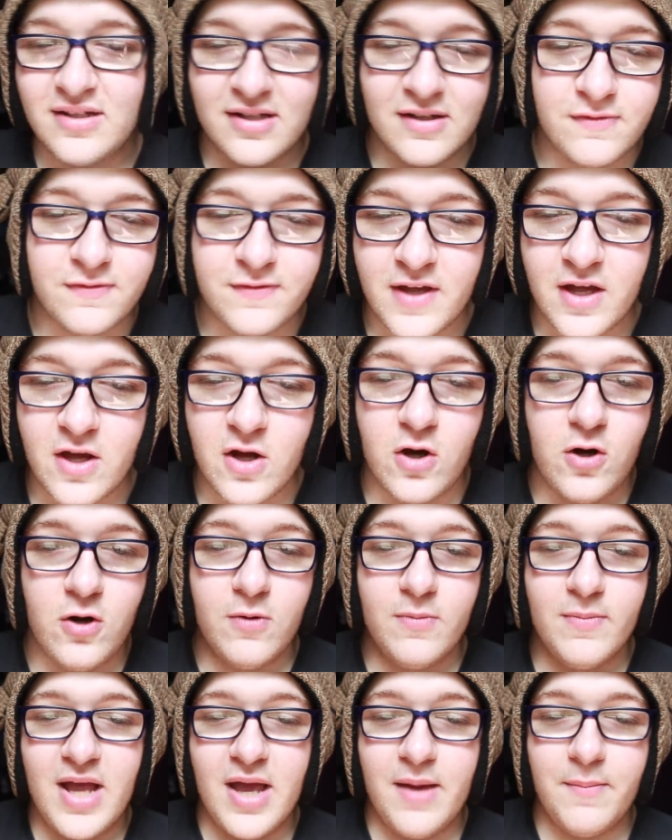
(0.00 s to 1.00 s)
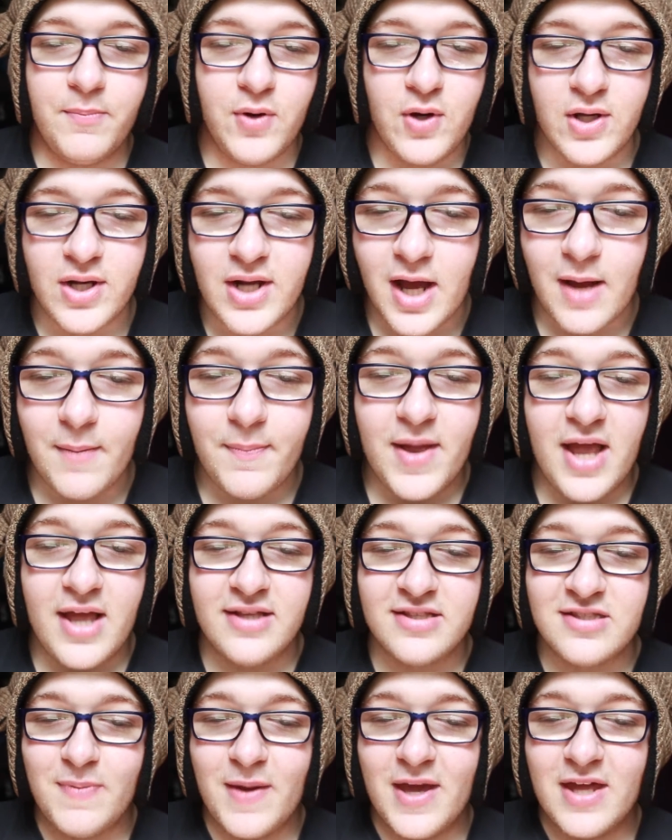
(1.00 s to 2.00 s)
to film and put up
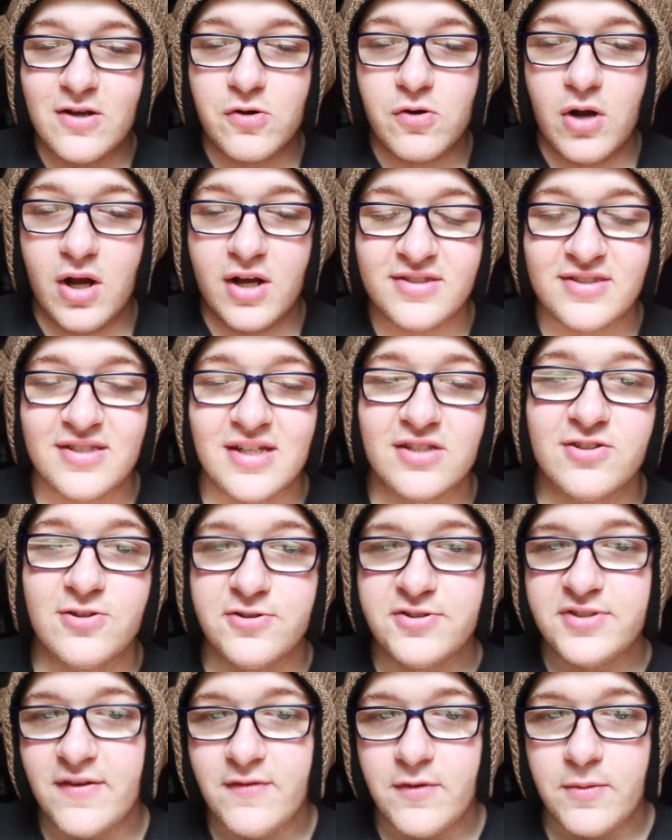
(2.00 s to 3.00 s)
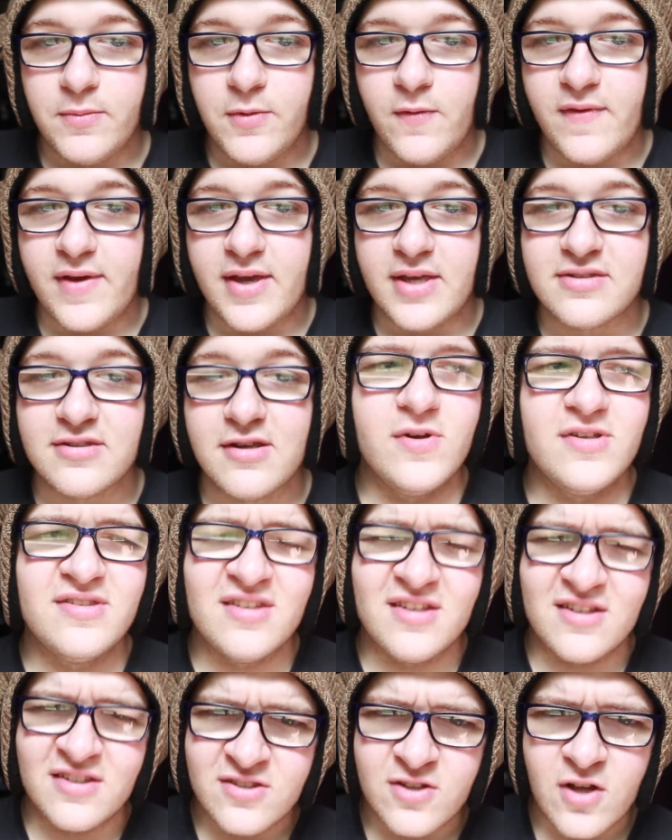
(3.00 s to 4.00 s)
and spanned across 6 or 7 movies was
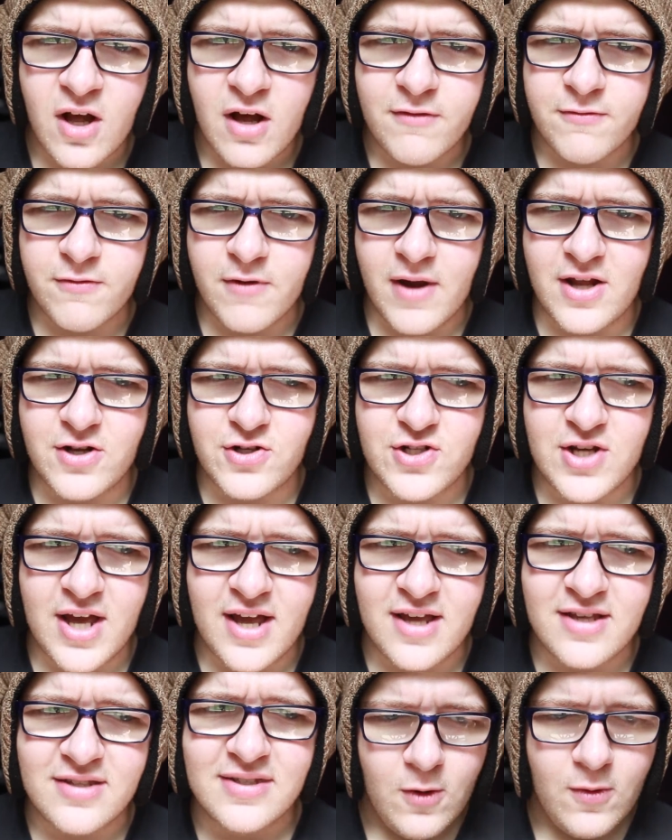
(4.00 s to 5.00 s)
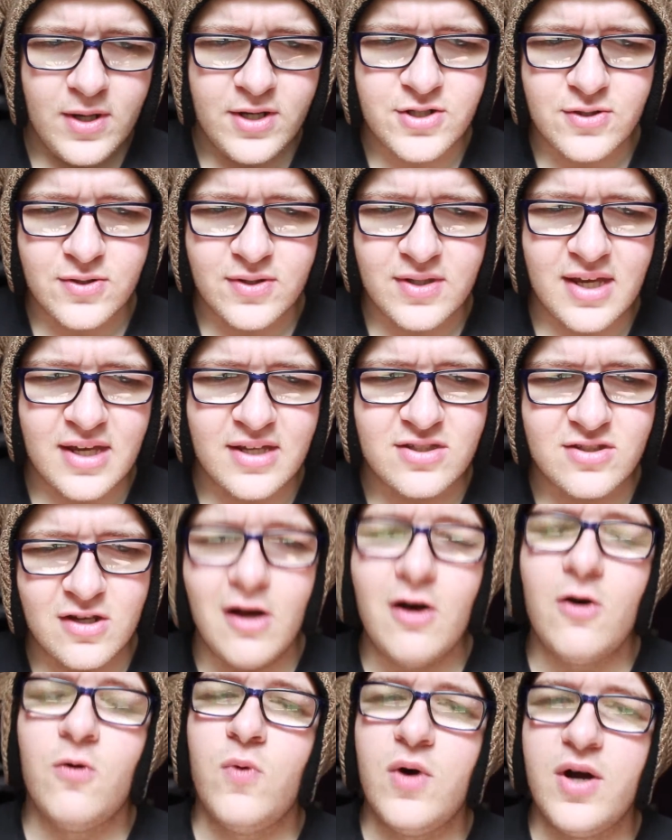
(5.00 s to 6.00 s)
the Saw franchise. Originally,
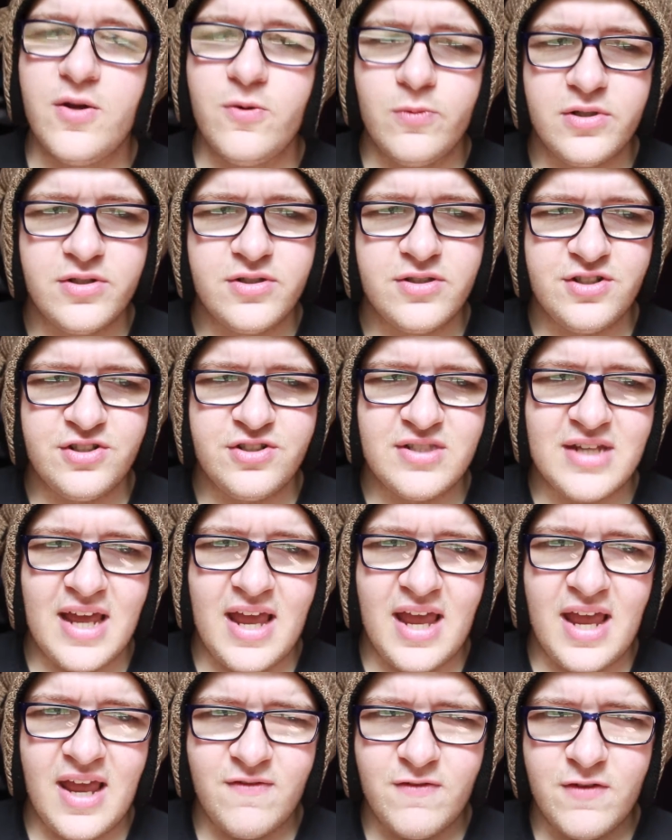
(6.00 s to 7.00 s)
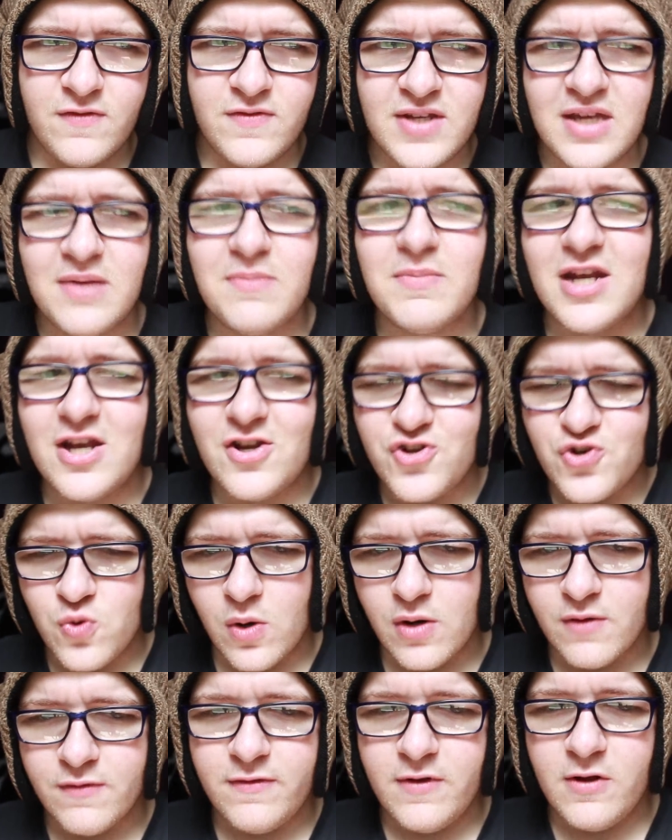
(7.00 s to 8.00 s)
Saw 1 was just a 15-minute
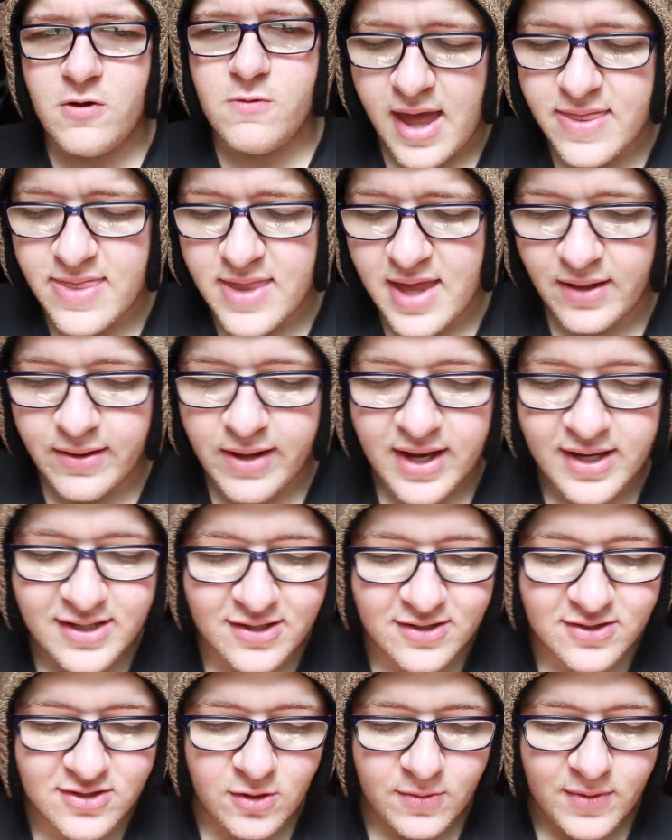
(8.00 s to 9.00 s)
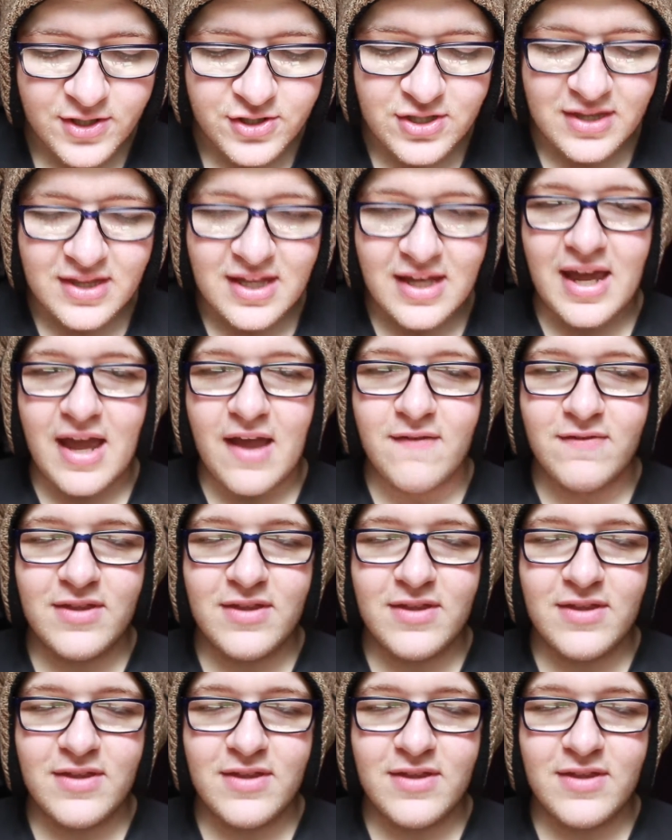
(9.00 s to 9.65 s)
short film, and they liked it so much that they gave